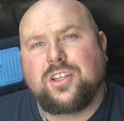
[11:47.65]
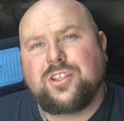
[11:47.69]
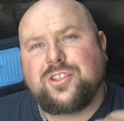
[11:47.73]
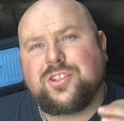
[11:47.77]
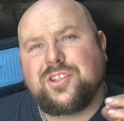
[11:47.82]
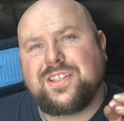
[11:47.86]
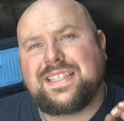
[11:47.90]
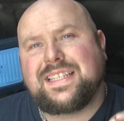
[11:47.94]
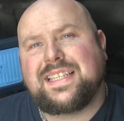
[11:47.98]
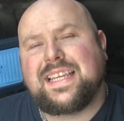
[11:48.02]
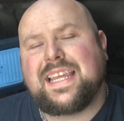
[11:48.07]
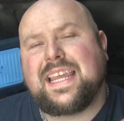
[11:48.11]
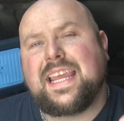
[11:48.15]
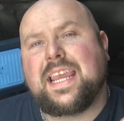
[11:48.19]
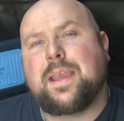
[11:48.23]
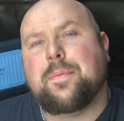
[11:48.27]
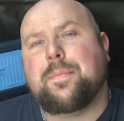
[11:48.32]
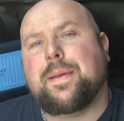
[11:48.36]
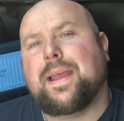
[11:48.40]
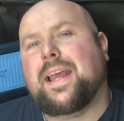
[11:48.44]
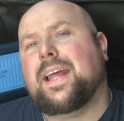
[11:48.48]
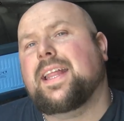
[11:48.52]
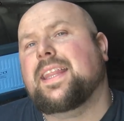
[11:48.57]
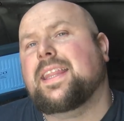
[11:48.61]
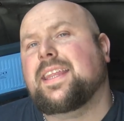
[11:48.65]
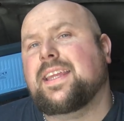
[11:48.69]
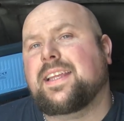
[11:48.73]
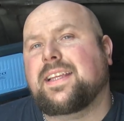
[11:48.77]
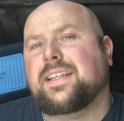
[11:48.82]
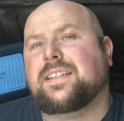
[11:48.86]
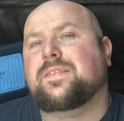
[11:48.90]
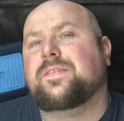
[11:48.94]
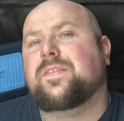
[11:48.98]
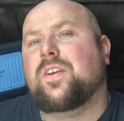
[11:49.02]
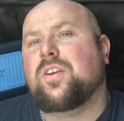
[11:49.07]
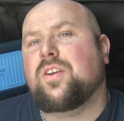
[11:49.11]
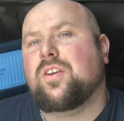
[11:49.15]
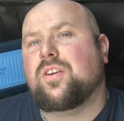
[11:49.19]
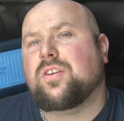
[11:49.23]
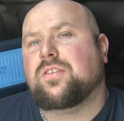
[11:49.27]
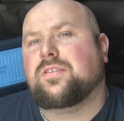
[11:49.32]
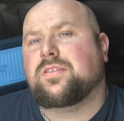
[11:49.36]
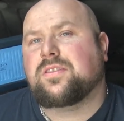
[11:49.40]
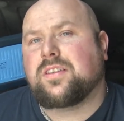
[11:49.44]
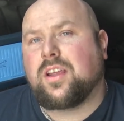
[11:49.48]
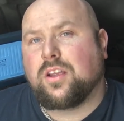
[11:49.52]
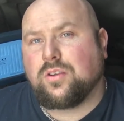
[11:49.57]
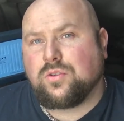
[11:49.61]
just think about things
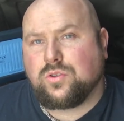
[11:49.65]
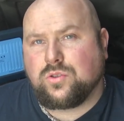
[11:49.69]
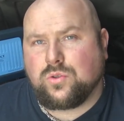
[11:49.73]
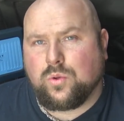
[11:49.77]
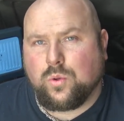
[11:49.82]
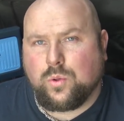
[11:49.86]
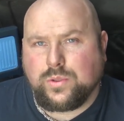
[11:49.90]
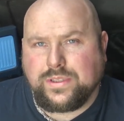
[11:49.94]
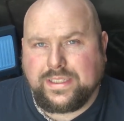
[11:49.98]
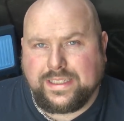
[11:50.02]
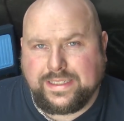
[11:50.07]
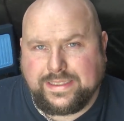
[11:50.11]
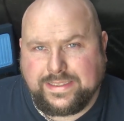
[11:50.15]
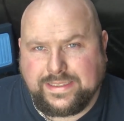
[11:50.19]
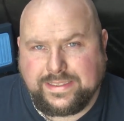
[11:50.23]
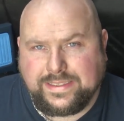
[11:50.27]
first sorted.